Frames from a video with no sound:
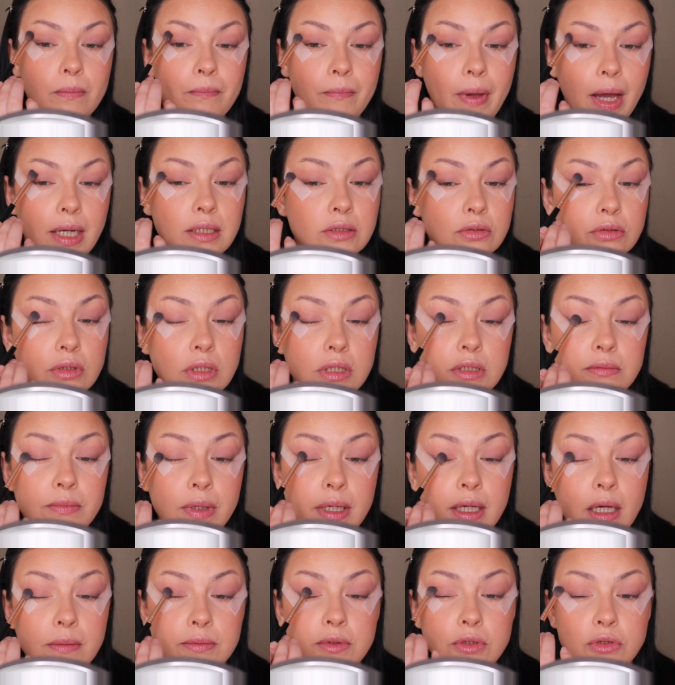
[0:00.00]
Back to this
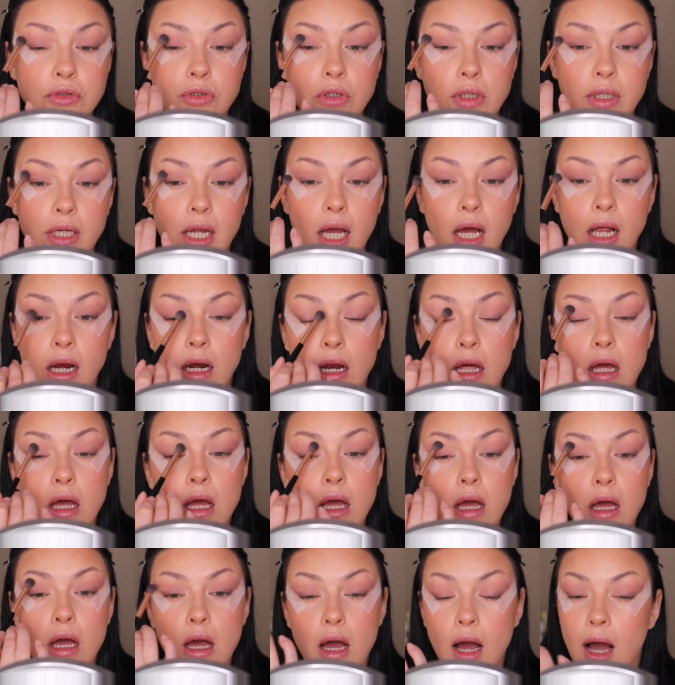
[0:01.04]
makeup tutorial.
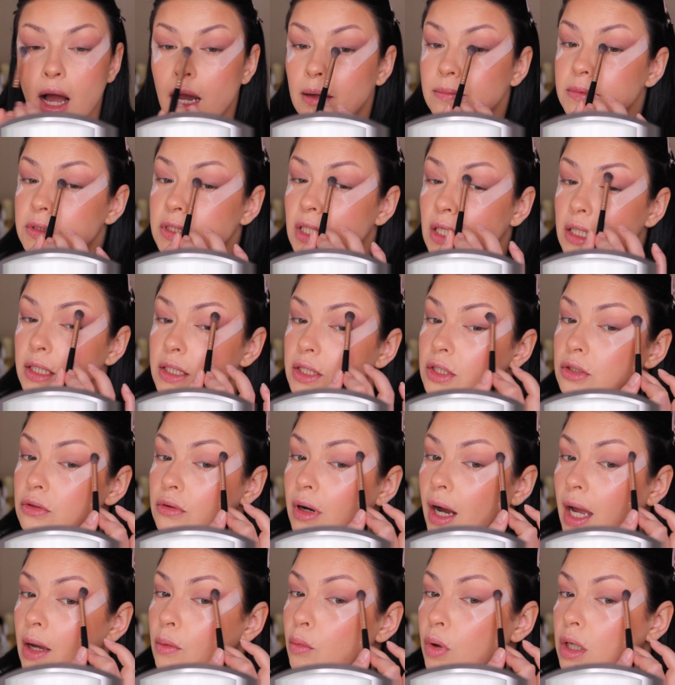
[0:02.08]
I'm telling you,
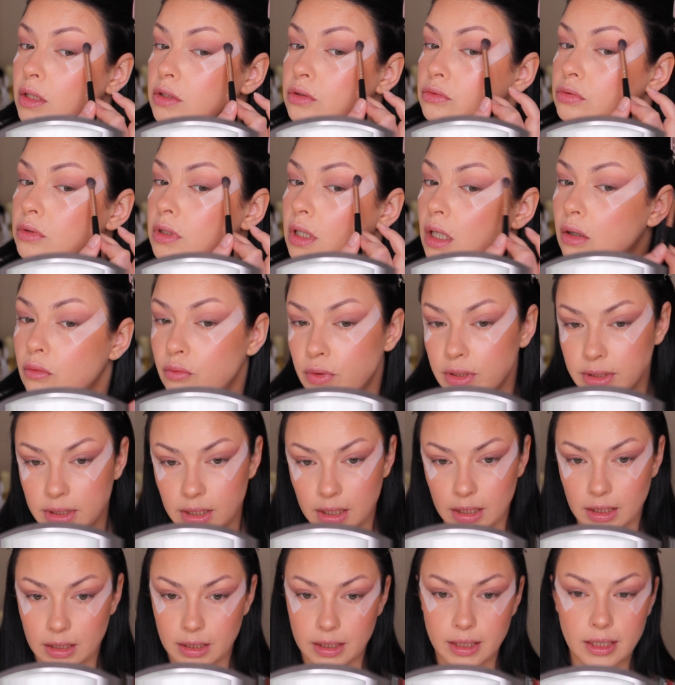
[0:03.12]
I want to go with
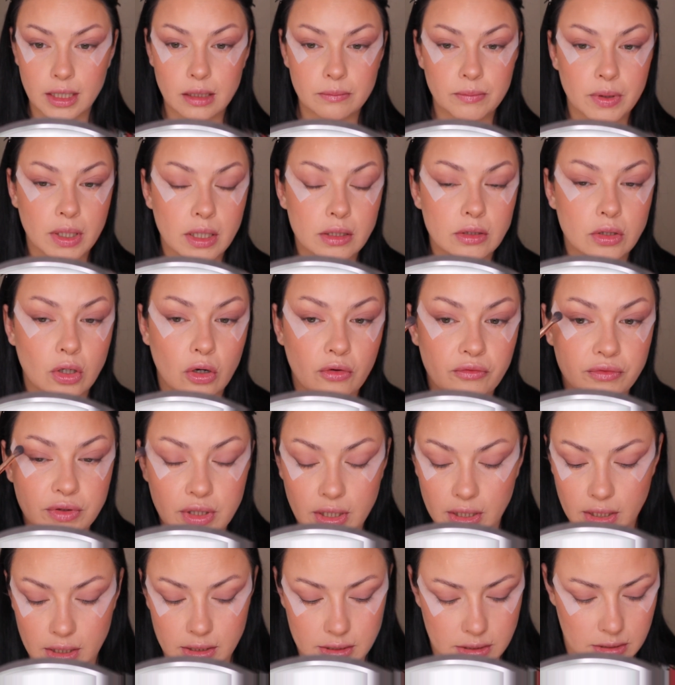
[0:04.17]
a little bit of
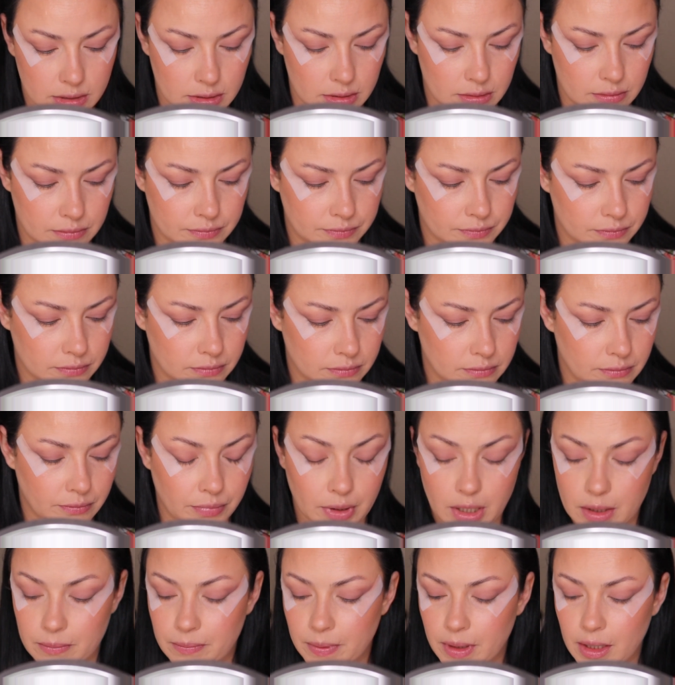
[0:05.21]
this
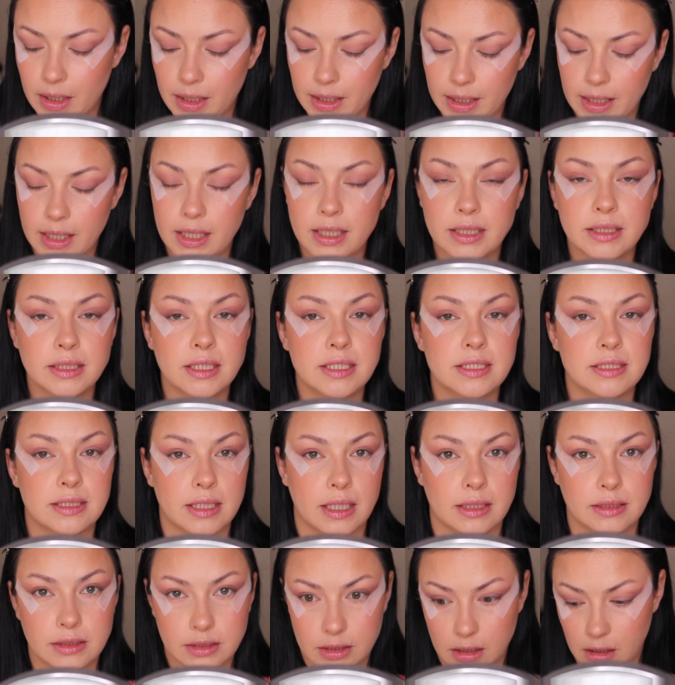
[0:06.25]
purple in the
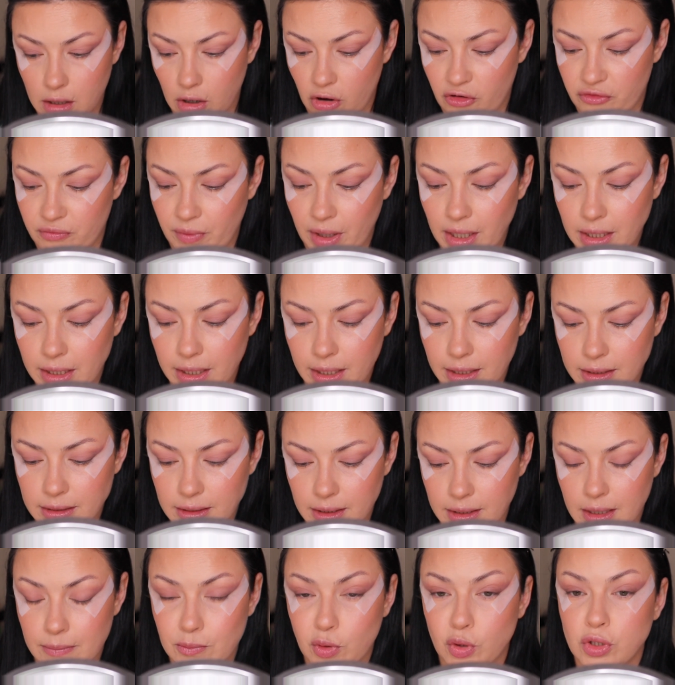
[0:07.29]
center of my lid,
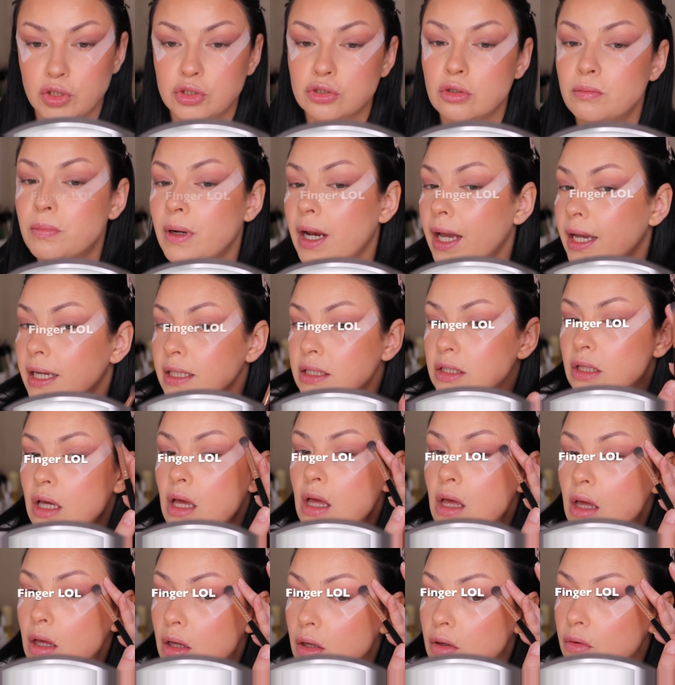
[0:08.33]
and I'm going to apply it
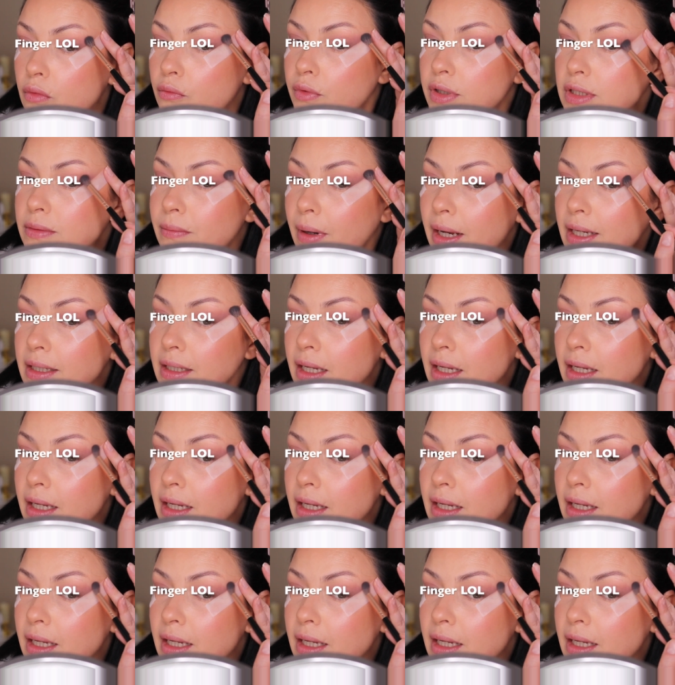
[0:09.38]
with my